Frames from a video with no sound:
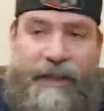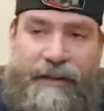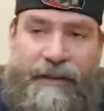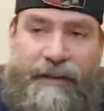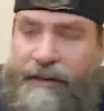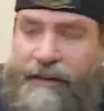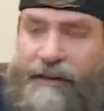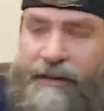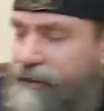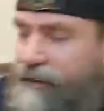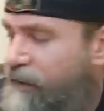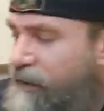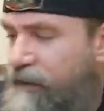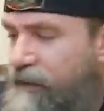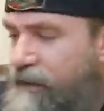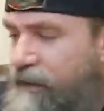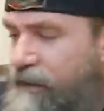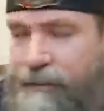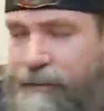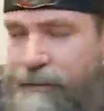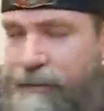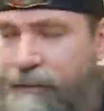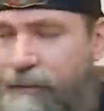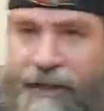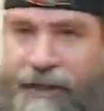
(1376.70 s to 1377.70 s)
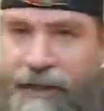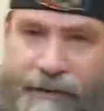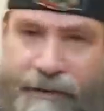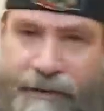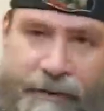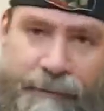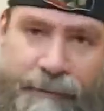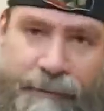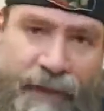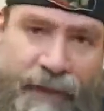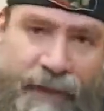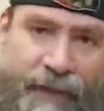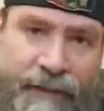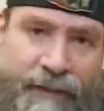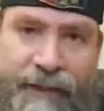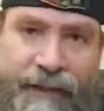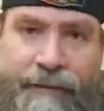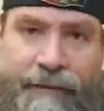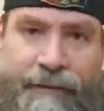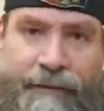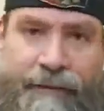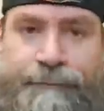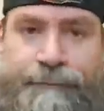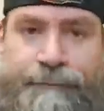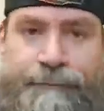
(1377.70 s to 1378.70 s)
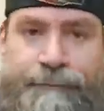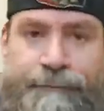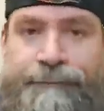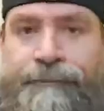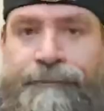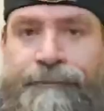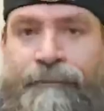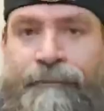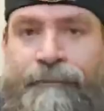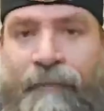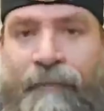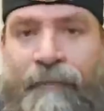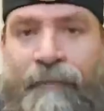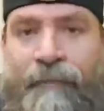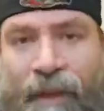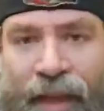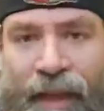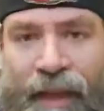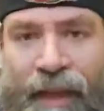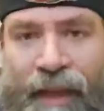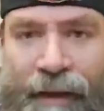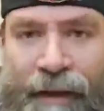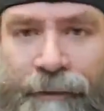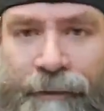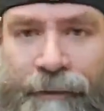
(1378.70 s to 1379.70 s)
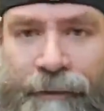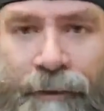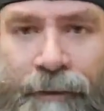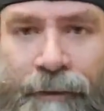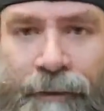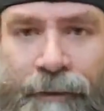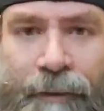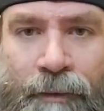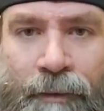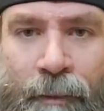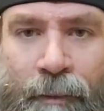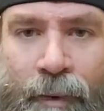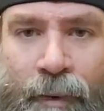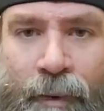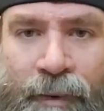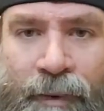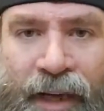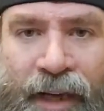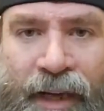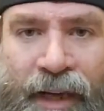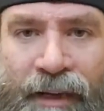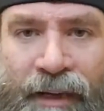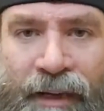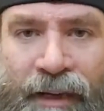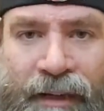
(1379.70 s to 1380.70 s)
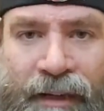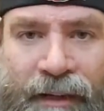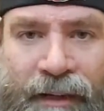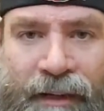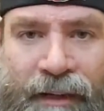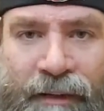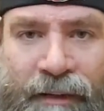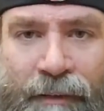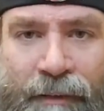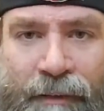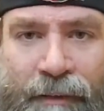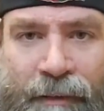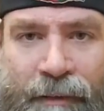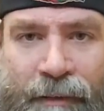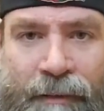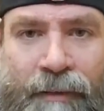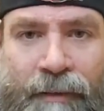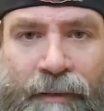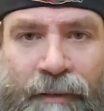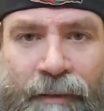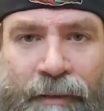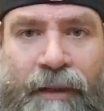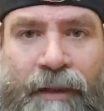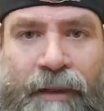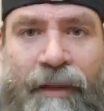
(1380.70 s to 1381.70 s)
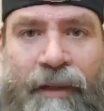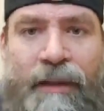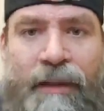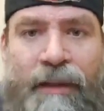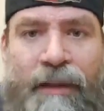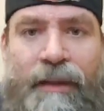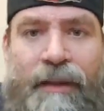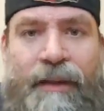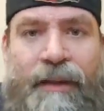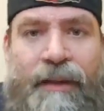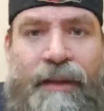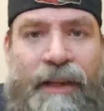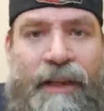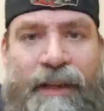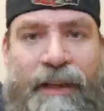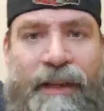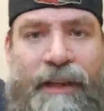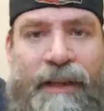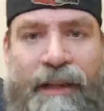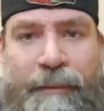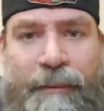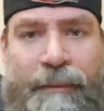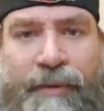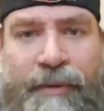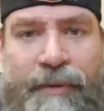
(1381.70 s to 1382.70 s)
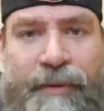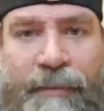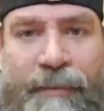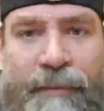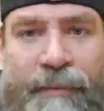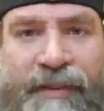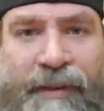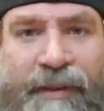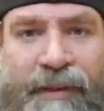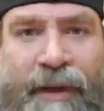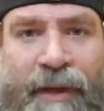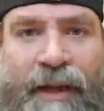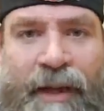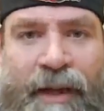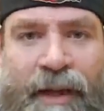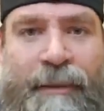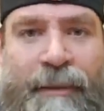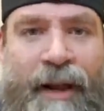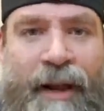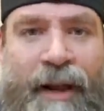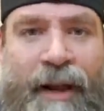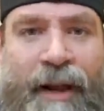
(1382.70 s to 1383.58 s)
the Satan's Pleasure, and then yeah, what do we got here? He keeps missing my comment. I'm